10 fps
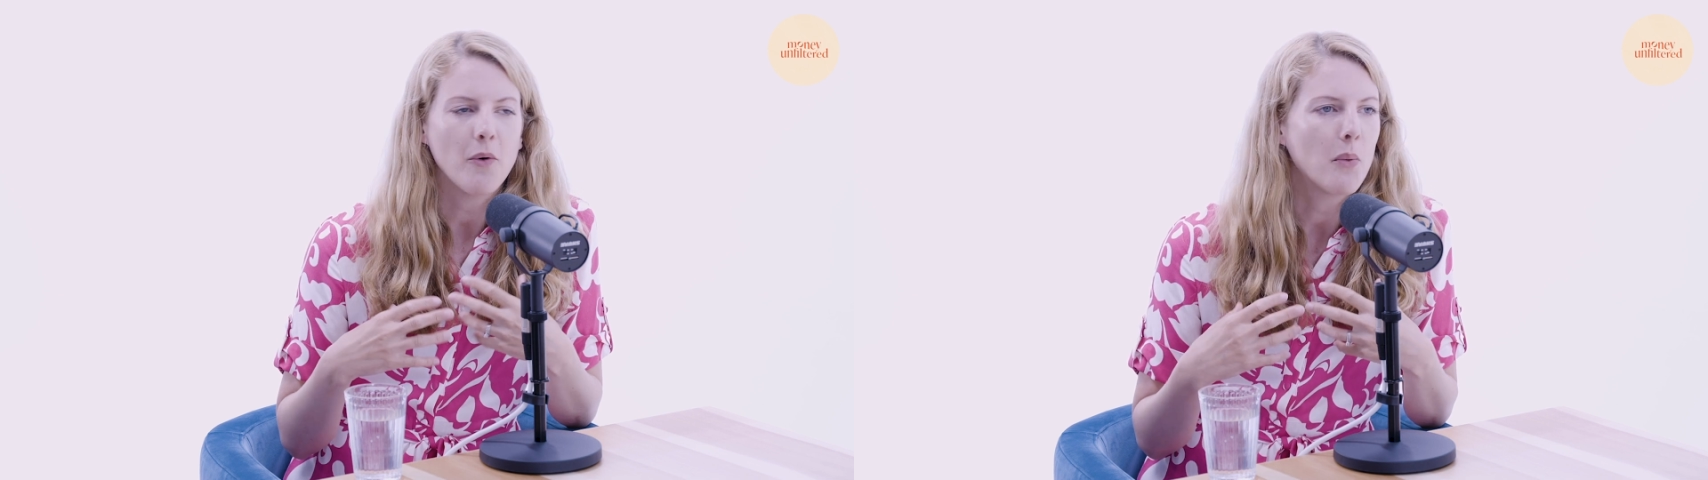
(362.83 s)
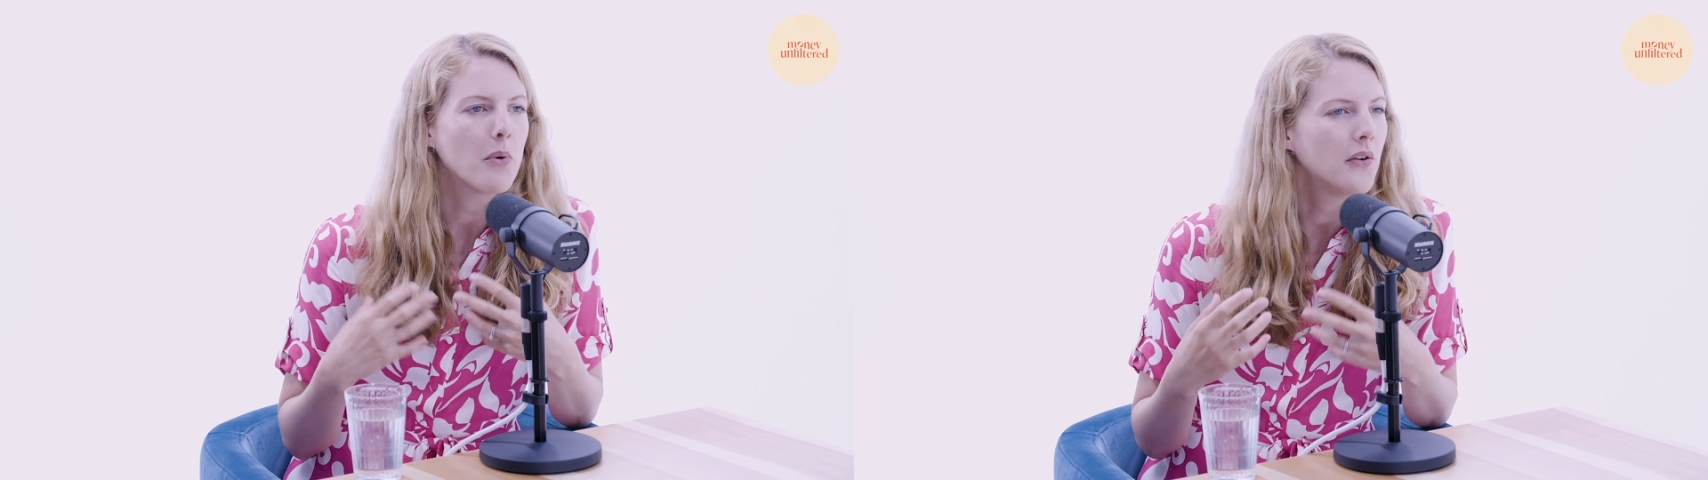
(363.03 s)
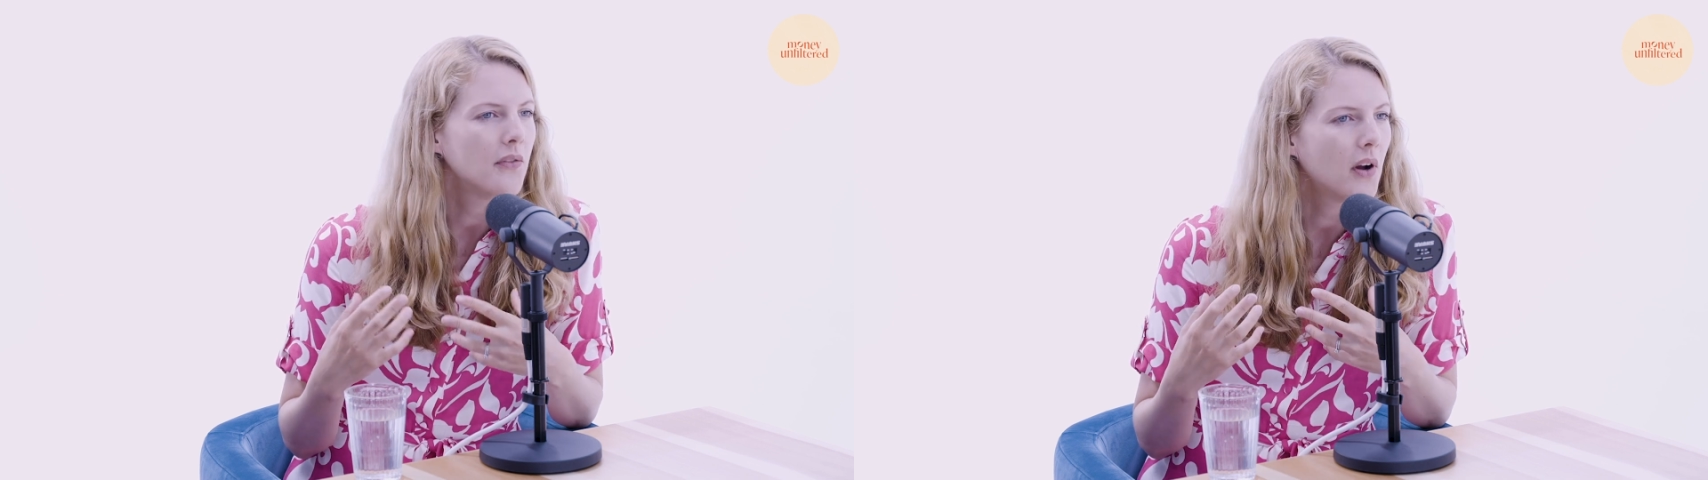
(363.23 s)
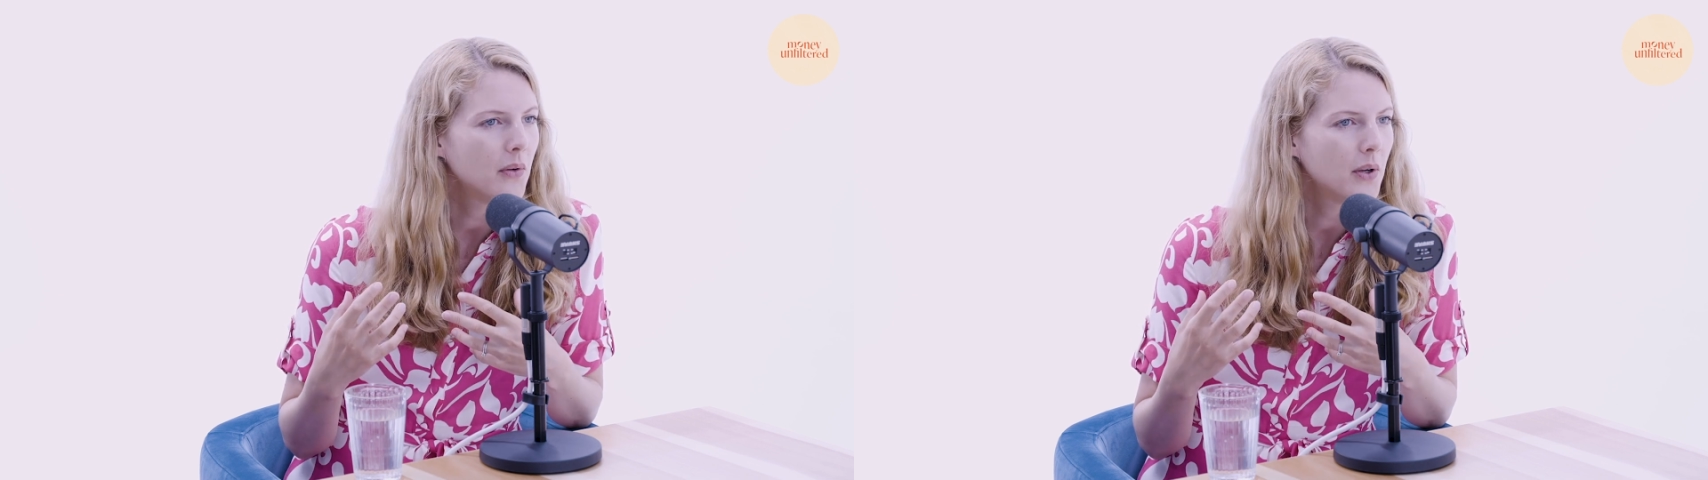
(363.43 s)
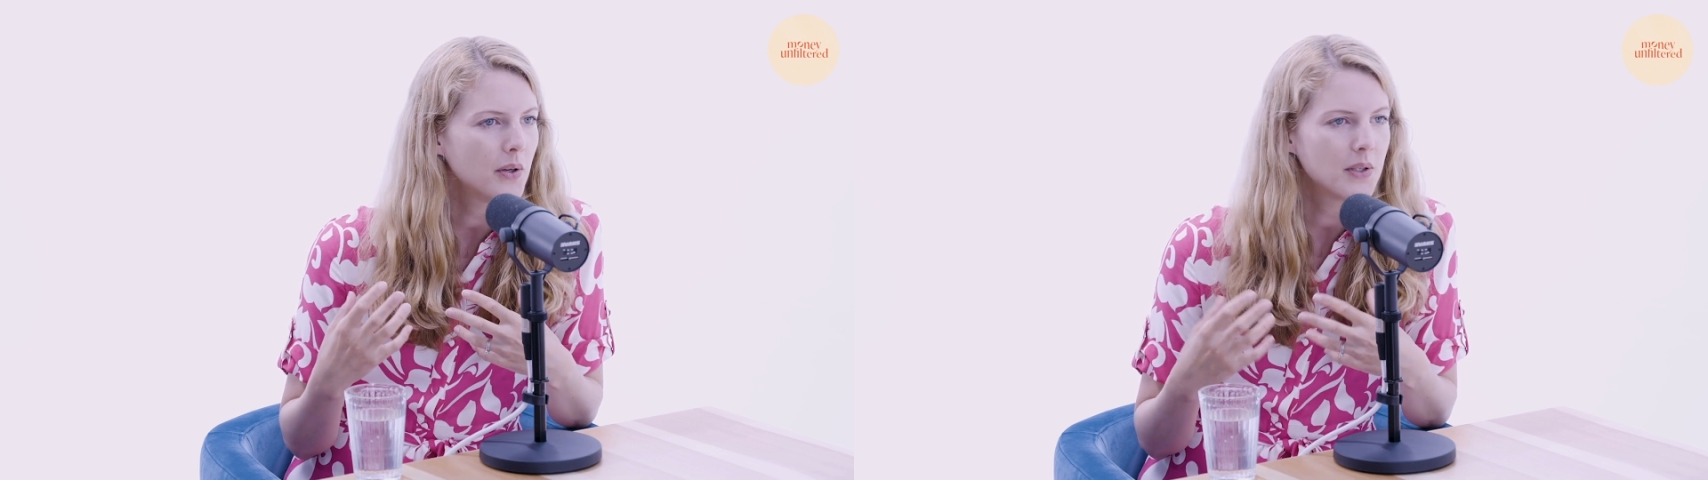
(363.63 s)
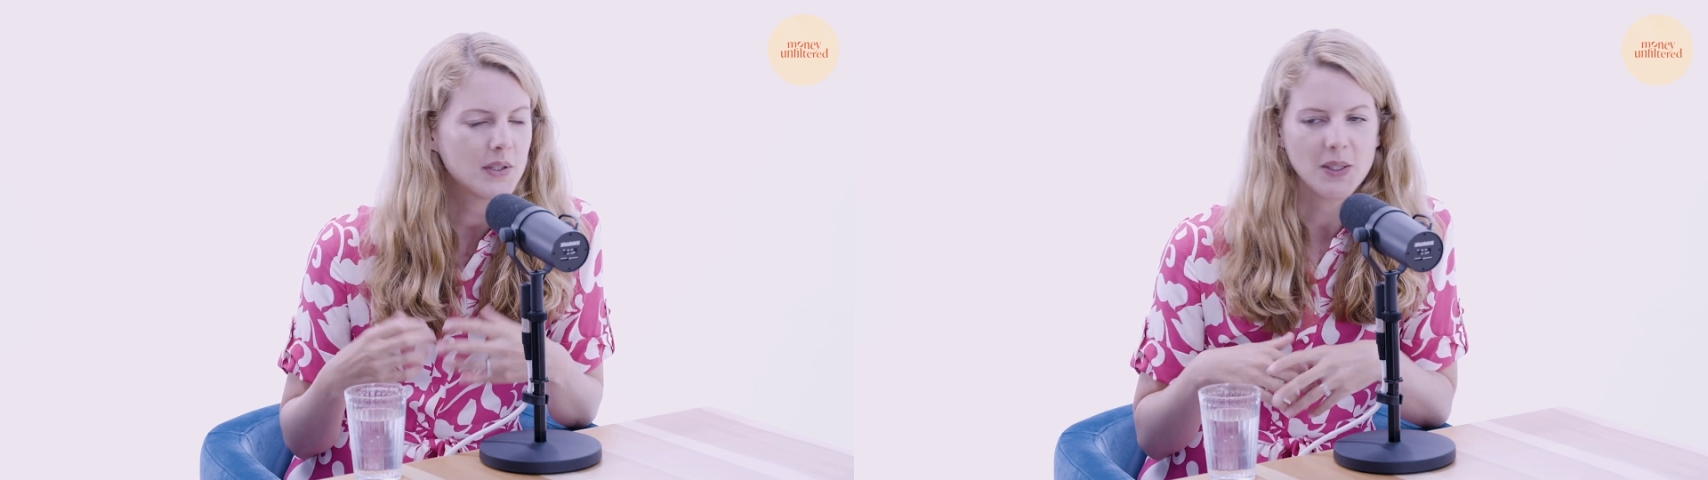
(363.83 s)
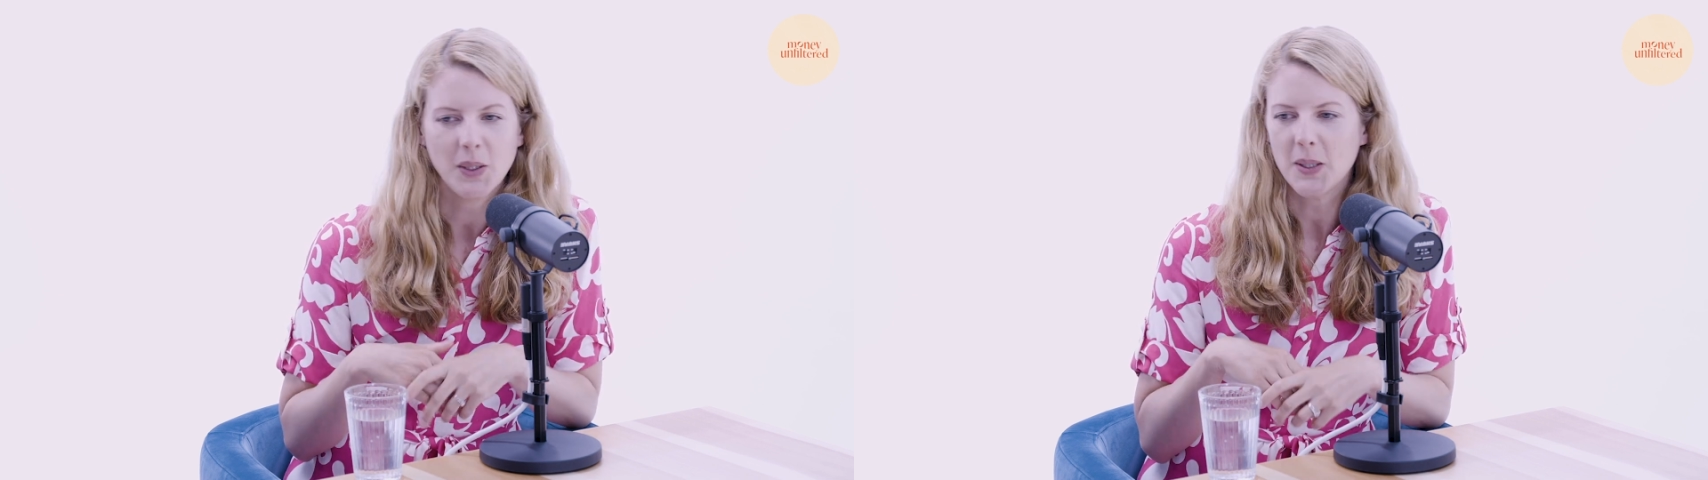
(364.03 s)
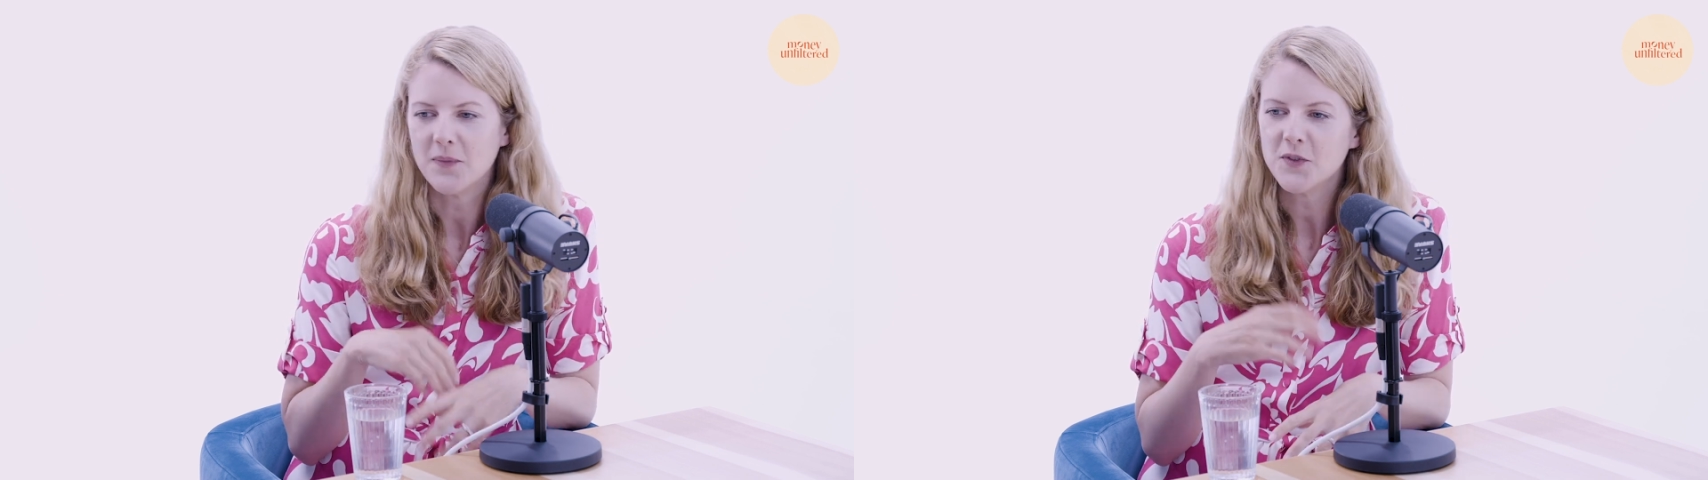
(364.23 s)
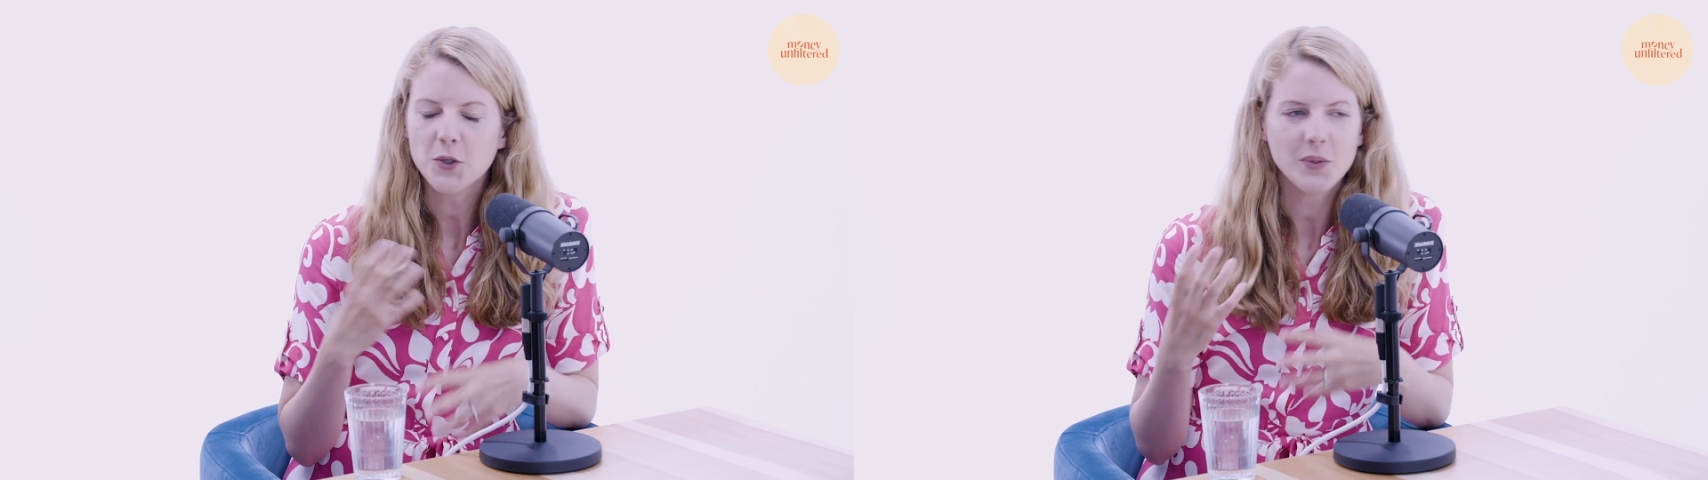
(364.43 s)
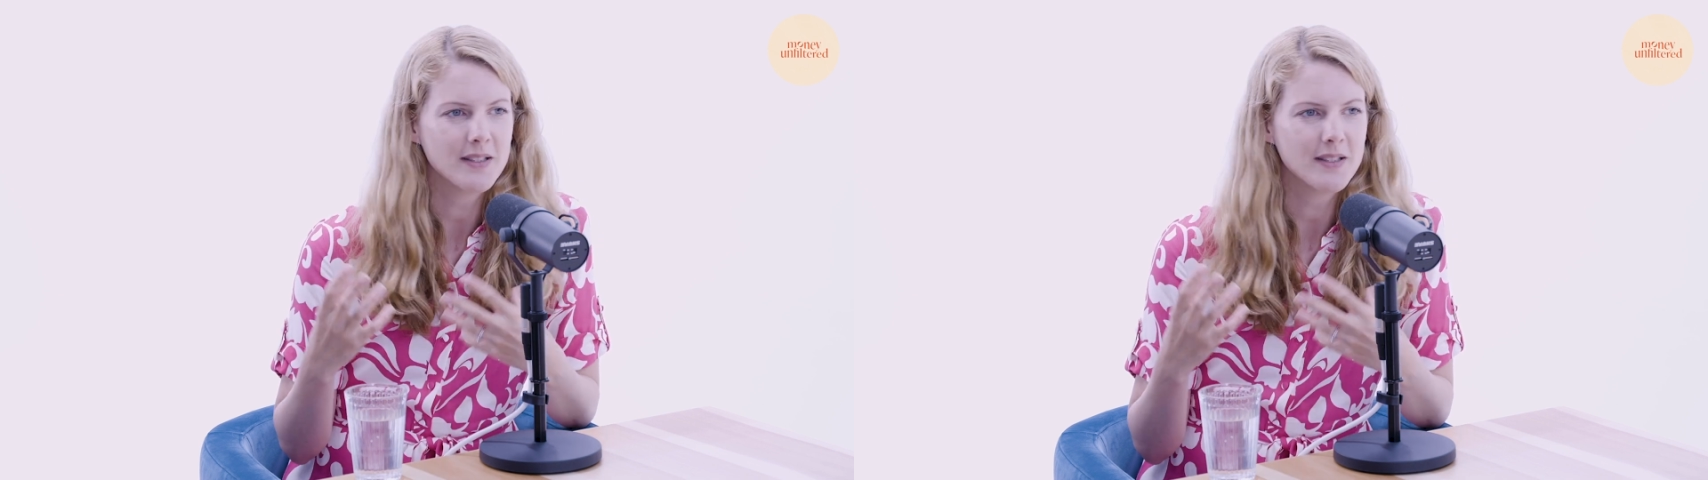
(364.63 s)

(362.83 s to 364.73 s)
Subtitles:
our profile looks and kind of,